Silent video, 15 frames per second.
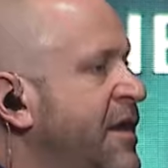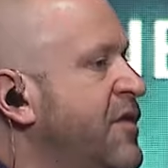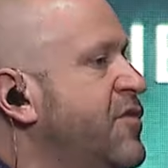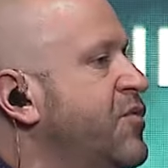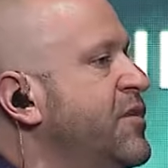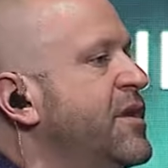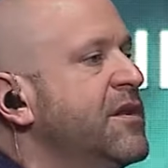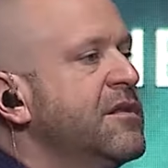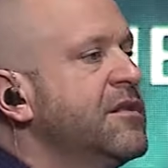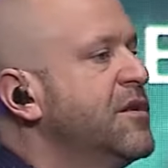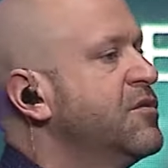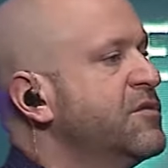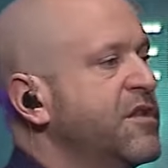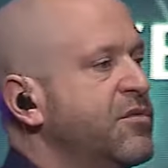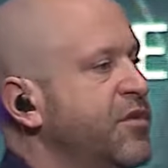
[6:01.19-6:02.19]
it's real
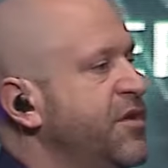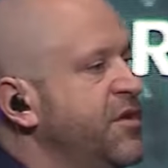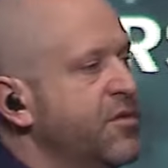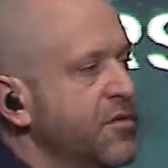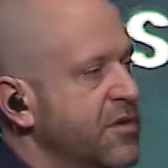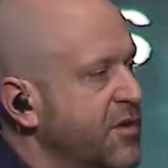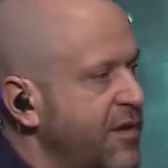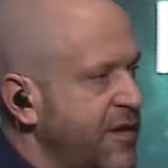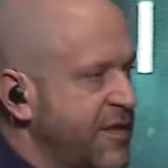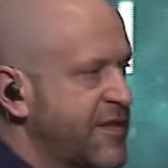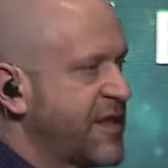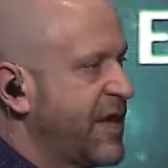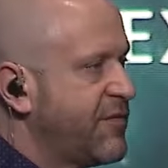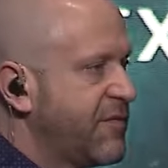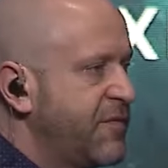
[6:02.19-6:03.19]
lonely when you're looking
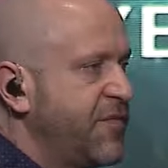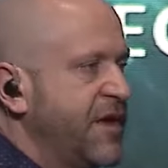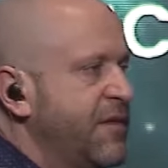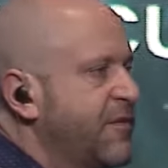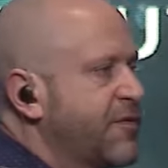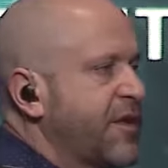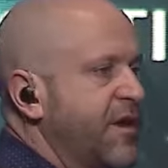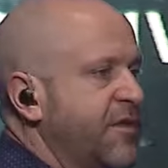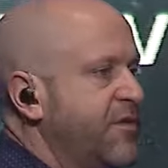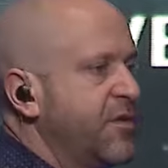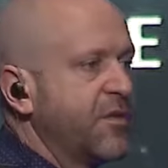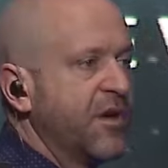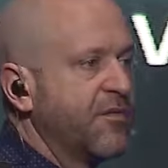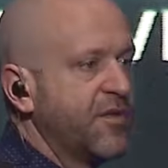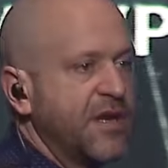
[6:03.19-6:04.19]
7 feet in front of
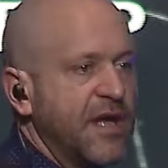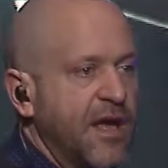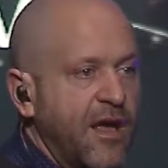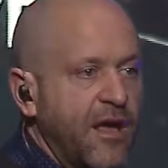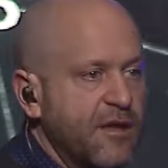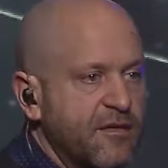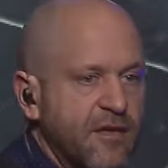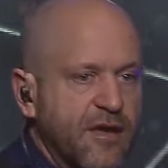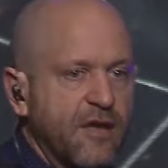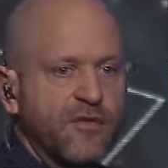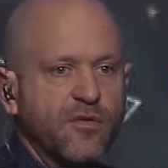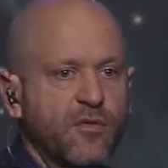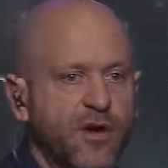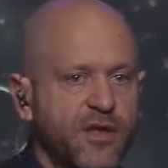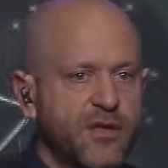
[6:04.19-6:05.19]
you every day to get
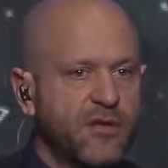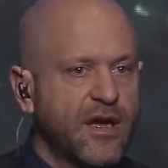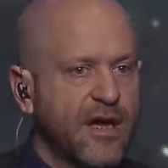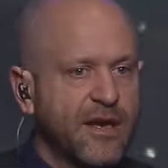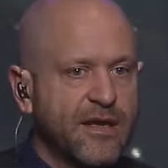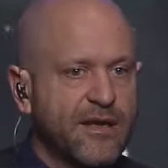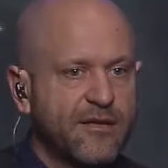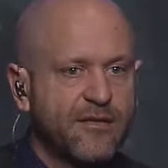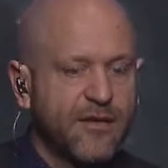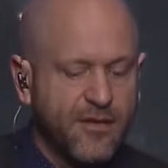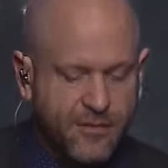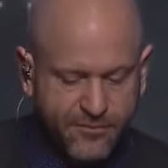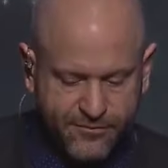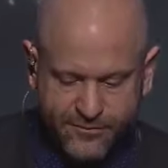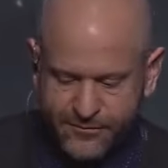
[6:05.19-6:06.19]
to what you got to get done.
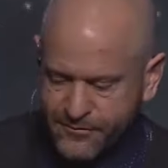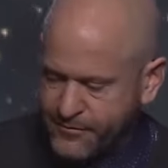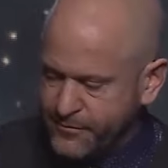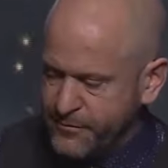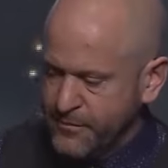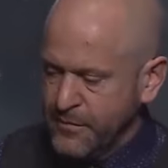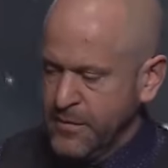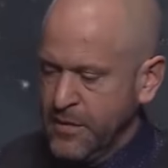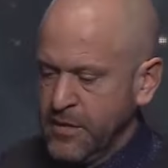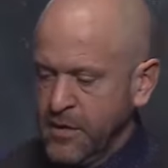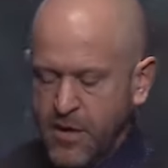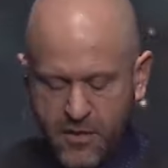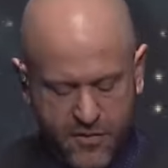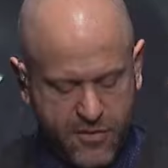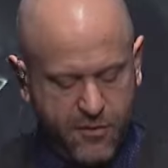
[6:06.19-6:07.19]

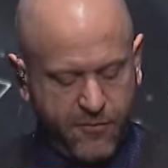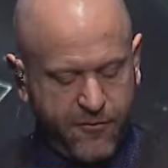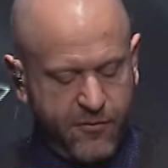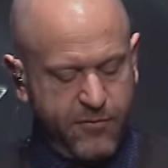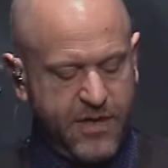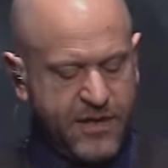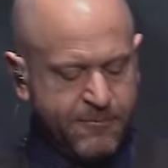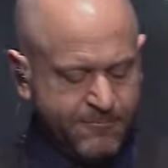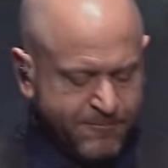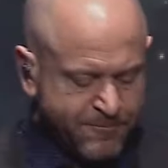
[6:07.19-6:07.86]
So for me,